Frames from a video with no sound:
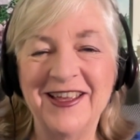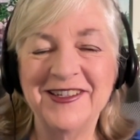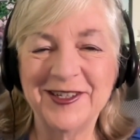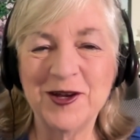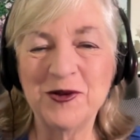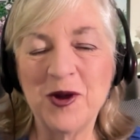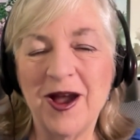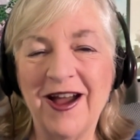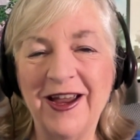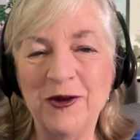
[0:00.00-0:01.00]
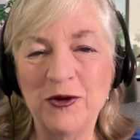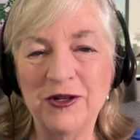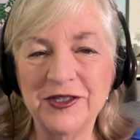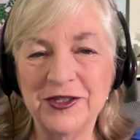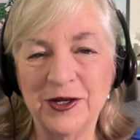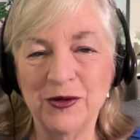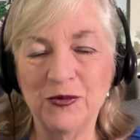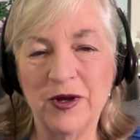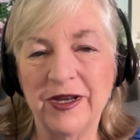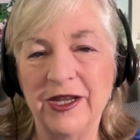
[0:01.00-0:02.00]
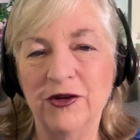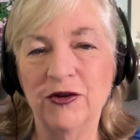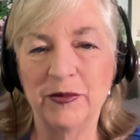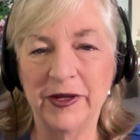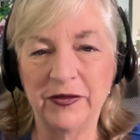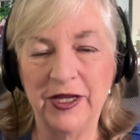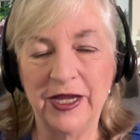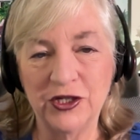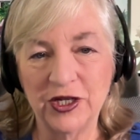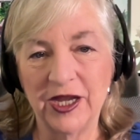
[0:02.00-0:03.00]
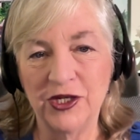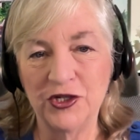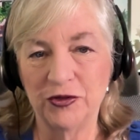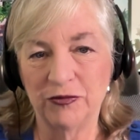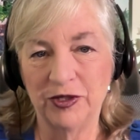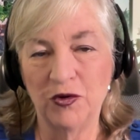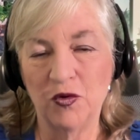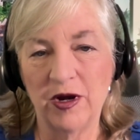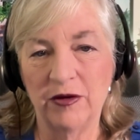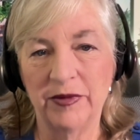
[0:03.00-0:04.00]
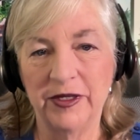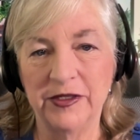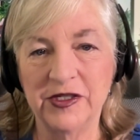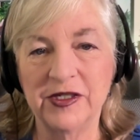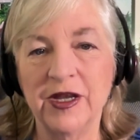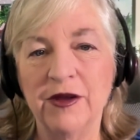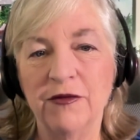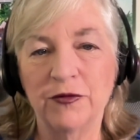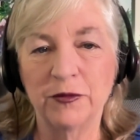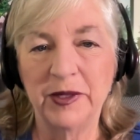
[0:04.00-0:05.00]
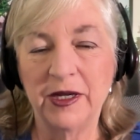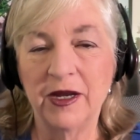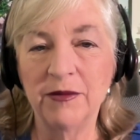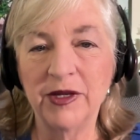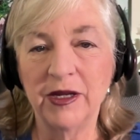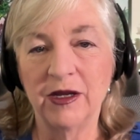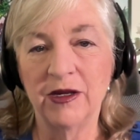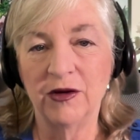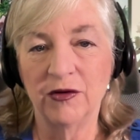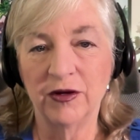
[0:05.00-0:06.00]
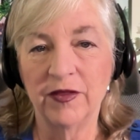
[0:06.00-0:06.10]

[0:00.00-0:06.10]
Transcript: So, I also want to hear about the educational requirements for becoming an art